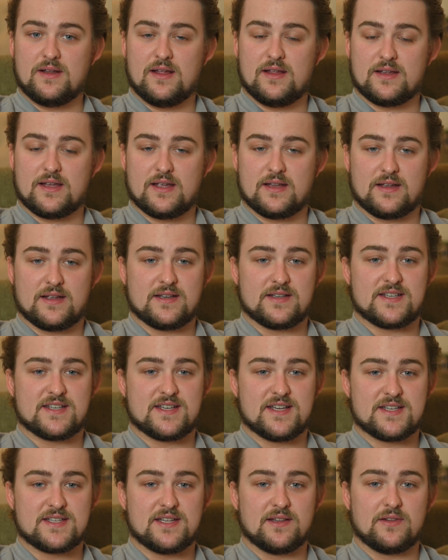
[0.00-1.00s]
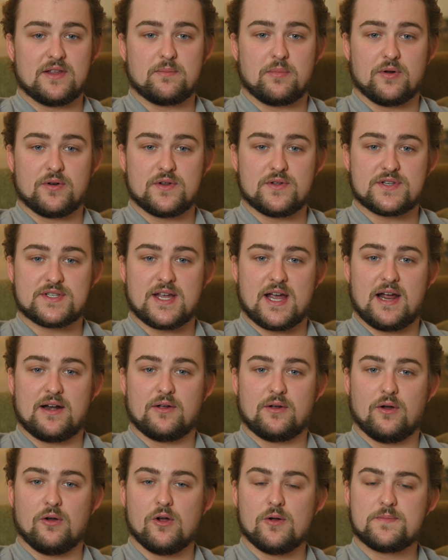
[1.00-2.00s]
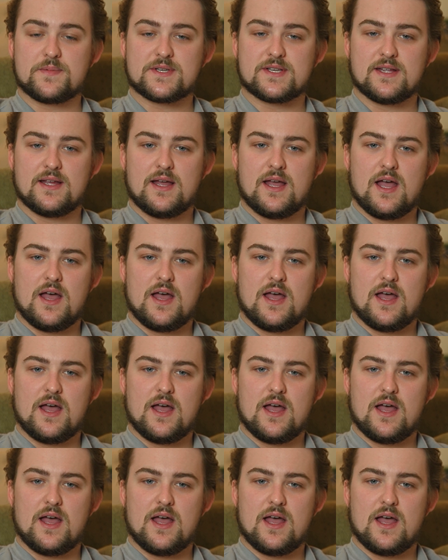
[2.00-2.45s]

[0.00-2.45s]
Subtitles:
and can consistently produce tighter groups,